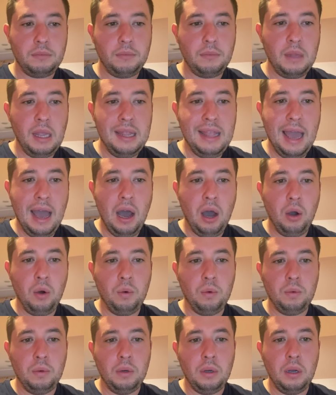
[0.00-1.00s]

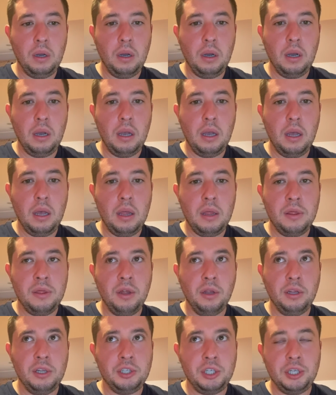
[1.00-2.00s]
Now, the
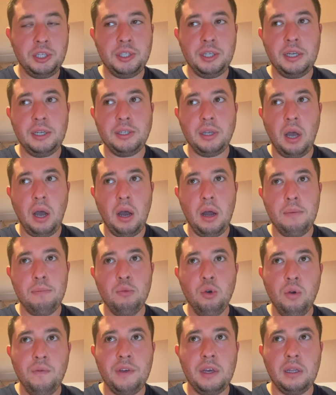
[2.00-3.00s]
logistics on
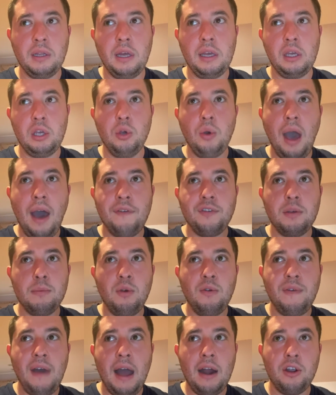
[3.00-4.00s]
moving, you have to
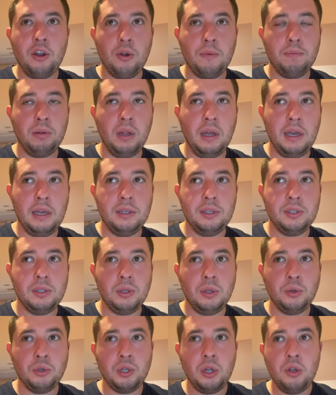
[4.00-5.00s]
move out of your place.
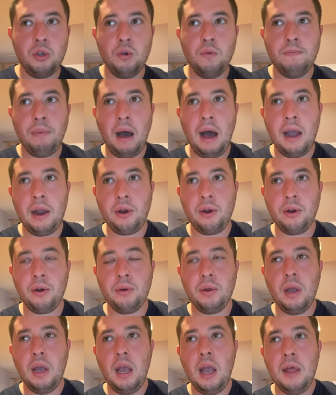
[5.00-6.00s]
There's a new
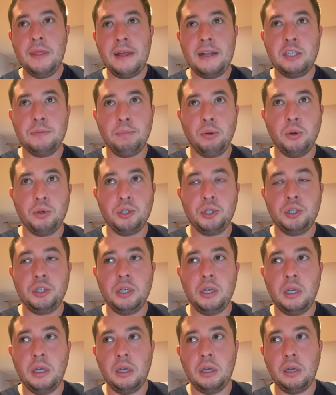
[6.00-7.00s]
buyer that's
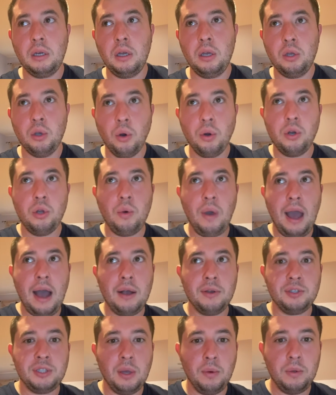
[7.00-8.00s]
purchasing your new
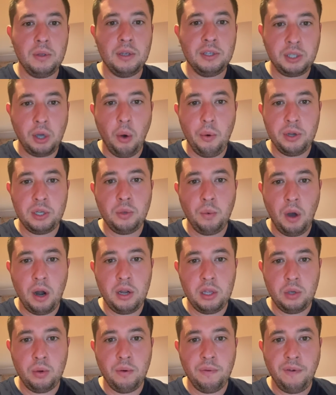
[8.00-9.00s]
house that is going to want
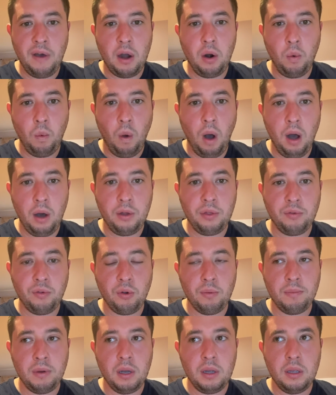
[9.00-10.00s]
to do a final
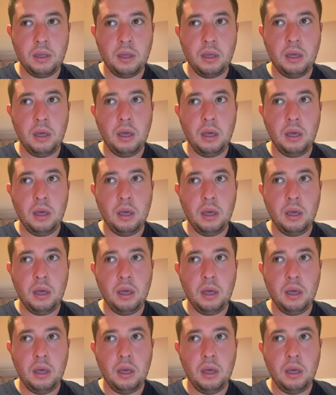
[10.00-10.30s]
walkthrough, but